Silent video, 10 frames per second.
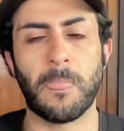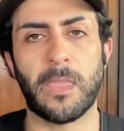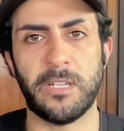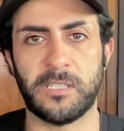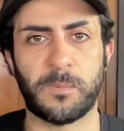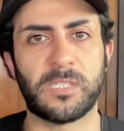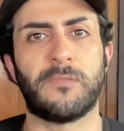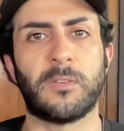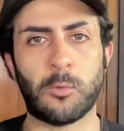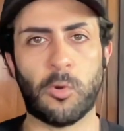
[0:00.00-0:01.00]
in a
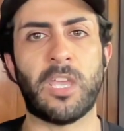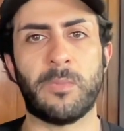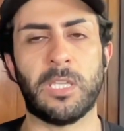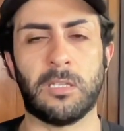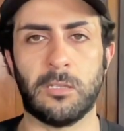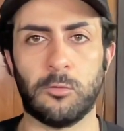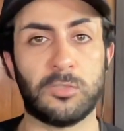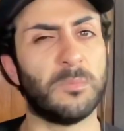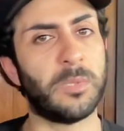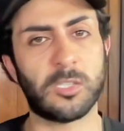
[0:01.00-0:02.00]
specific way, meaning
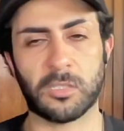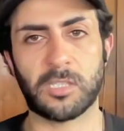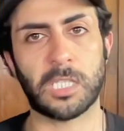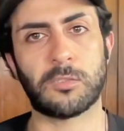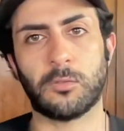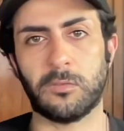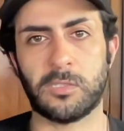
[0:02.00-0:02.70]
to be successful